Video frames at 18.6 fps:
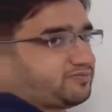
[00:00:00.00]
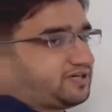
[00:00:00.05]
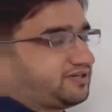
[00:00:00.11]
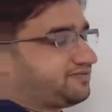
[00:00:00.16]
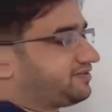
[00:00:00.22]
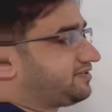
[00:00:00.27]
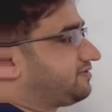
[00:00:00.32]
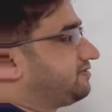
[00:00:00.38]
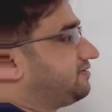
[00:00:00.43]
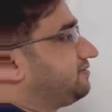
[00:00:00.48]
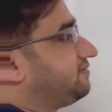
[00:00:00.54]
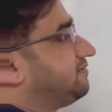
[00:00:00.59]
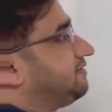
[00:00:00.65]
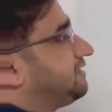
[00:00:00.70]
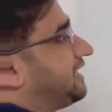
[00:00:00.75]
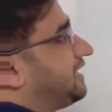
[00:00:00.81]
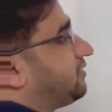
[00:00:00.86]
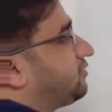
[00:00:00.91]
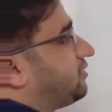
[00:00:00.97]
of
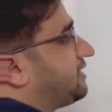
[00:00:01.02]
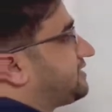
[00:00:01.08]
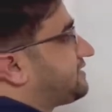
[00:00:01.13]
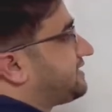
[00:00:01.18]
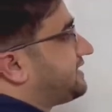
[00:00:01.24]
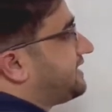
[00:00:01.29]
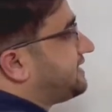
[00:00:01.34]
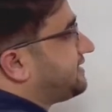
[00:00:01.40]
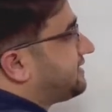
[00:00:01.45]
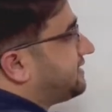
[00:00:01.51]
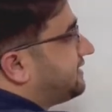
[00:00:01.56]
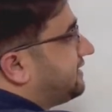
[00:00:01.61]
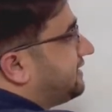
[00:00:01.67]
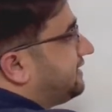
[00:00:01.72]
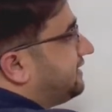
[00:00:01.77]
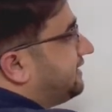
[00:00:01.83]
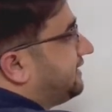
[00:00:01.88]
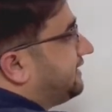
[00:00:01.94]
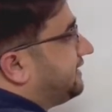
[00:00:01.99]
calculus says
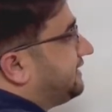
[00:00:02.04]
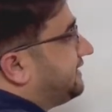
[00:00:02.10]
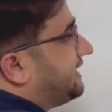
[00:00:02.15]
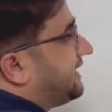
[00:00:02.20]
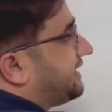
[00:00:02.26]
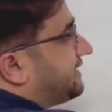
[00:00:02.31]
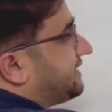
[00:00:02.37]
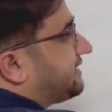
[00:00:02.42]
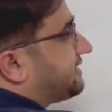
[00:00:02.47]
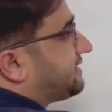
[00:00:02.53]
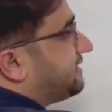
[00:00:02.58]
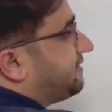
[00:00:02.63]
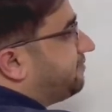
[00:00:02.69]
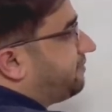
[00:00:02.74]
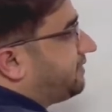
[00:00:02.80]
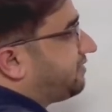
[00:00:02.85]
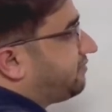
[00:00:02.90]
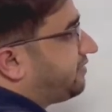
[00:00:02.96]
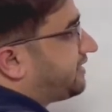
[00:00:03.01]
that the
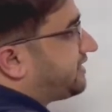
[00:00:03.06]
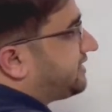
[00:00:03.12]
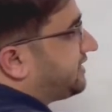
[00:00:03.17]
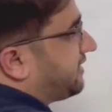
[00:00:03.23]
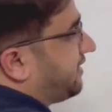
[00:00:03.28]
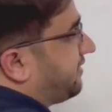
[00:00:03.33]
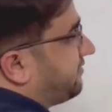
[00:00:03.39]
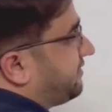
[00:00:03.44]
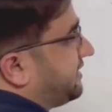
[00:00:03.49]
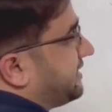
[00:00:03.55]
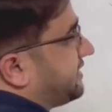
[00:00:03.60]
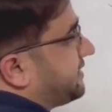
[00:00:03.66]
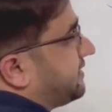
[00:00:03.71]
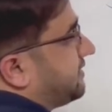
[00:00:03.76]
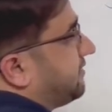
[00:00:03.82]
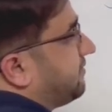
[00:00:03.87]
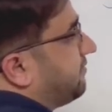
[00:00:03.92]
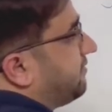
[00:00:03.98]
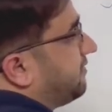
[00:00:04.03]
simple version of this
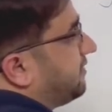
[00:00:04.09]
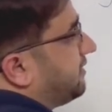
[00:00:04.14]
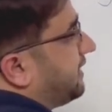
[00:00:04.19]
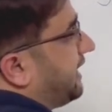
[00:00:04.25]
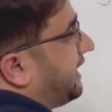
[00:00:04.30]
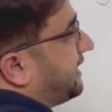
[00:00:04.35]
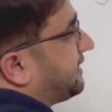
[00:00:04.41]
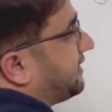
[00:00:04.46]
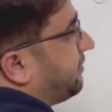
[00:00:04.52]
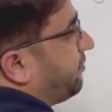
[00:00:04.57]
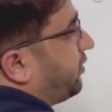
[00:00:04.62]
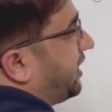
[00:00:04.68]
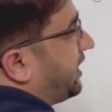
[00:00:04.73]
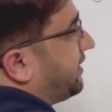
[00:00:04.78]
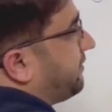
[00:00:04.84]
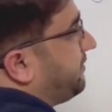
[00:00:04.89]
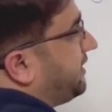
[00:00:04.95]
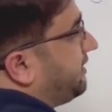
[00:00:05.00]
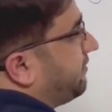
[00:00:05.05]
at the
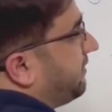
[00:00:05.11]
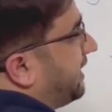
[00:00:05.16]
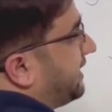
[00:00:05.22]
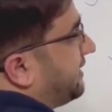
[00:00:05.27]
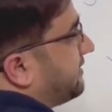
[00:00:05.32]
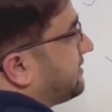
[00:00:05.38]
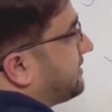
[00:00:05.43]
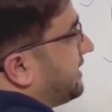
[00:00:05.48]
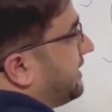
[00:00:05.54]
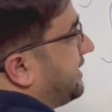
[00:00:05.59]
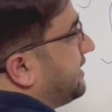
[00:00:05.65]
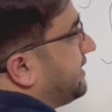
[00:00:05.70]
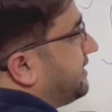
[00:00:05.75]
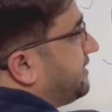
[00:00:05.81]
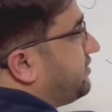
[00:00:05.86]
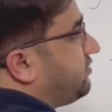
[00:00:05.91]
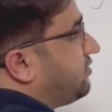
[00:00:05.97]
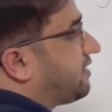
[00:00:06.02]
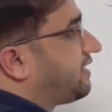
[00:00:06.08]
point b minus a
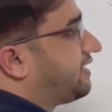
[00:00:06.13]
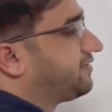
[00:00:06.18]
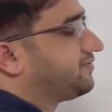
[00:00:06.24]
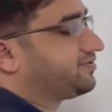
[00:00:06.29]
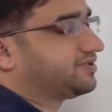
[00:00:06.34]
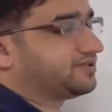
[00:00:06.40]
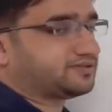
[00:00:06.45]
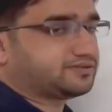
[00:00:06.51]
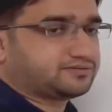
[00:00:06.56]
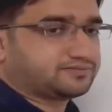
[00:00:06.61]
is your answer.